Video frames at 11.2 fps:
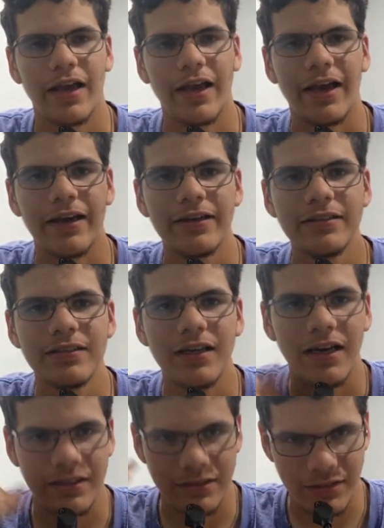And
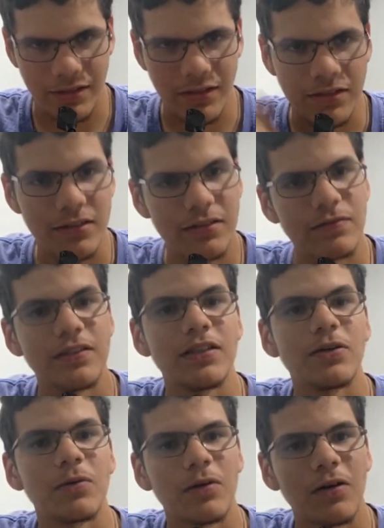as this
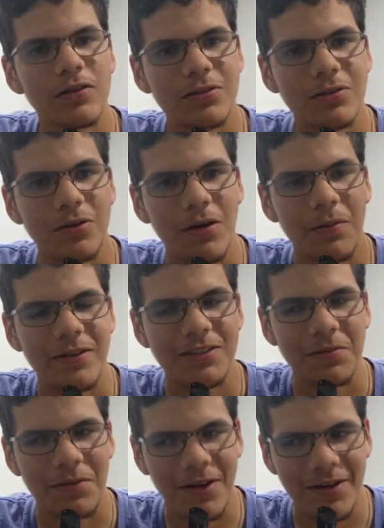video will also go up as a
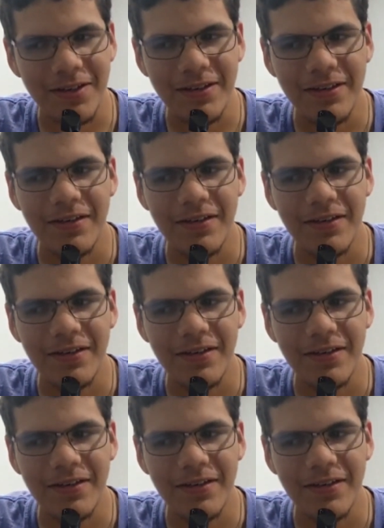blog,